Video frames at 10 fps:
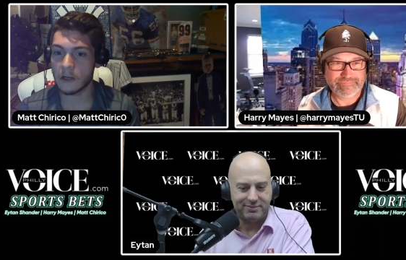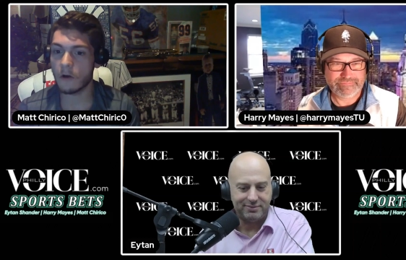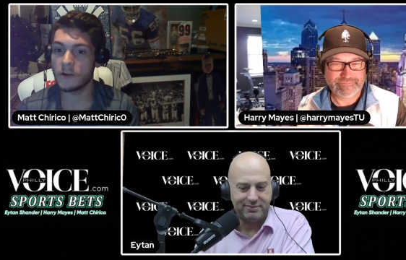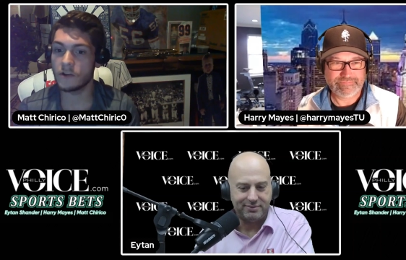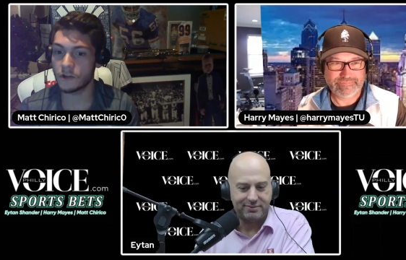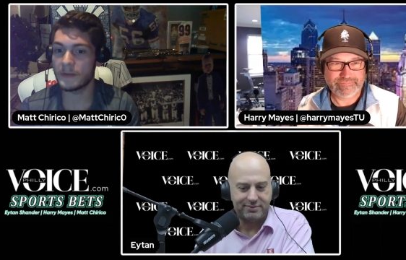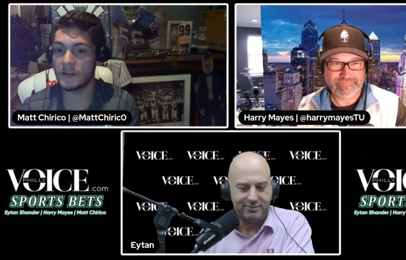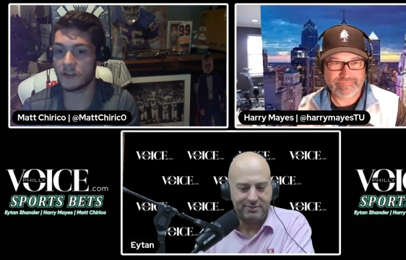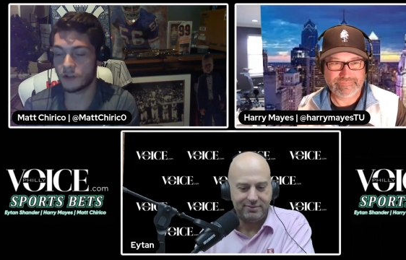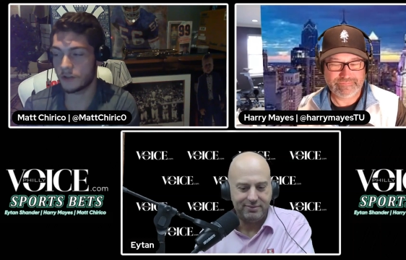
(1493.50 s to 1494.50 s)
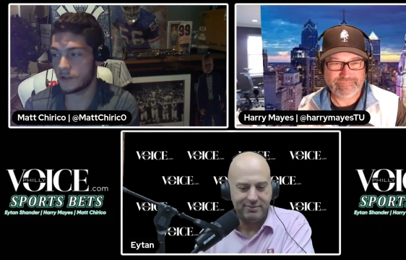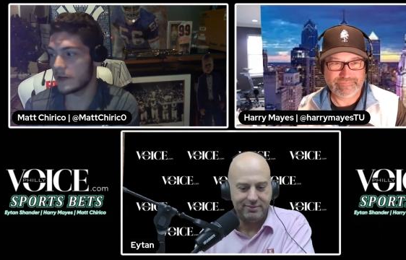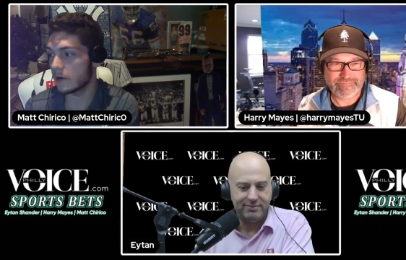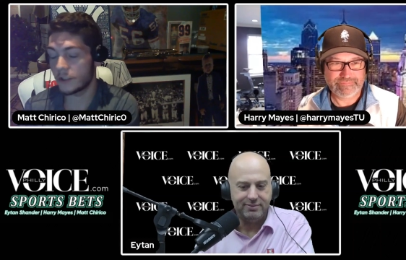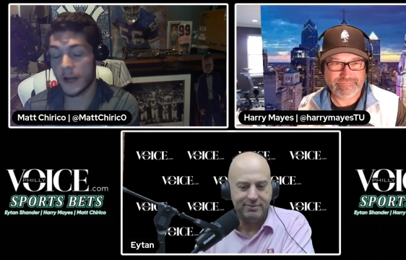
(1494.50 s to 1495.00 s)
Speaker 1: oh, you should be,
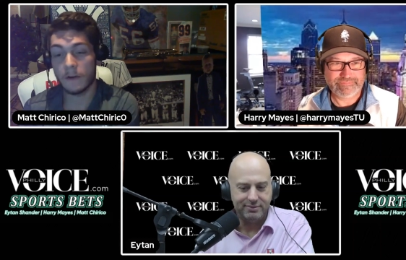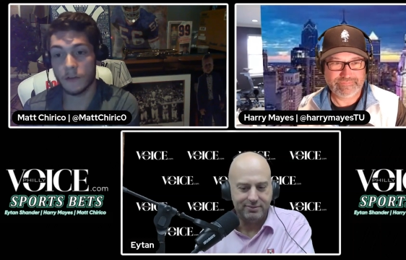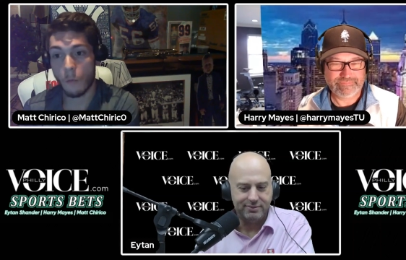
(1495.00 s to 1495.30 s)
you know, sharing